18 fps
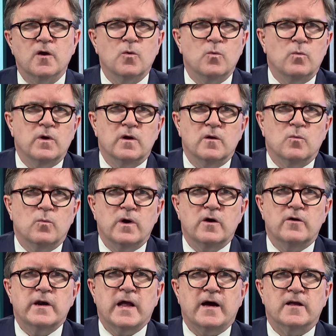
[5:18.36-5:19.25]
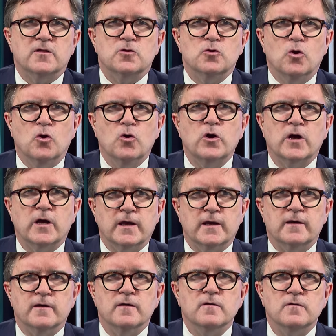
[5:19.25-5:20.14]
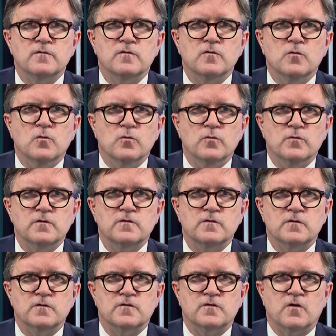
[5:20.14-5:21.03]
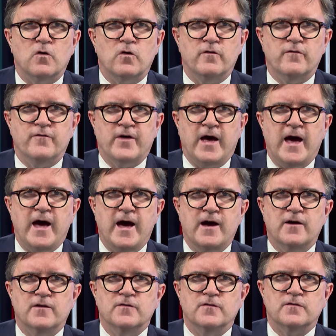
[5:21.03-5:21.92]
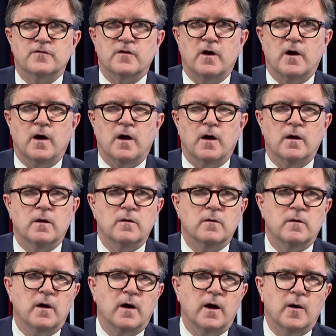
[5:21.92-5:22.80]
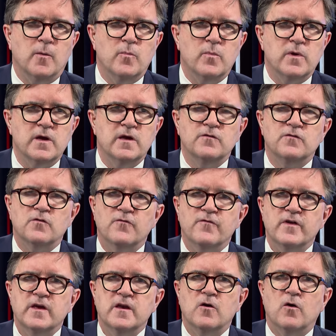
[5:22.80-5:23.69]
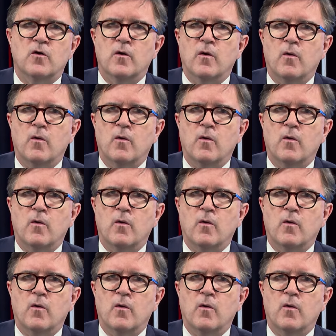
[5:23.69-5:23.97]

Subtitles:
We are not looking to serve as intervener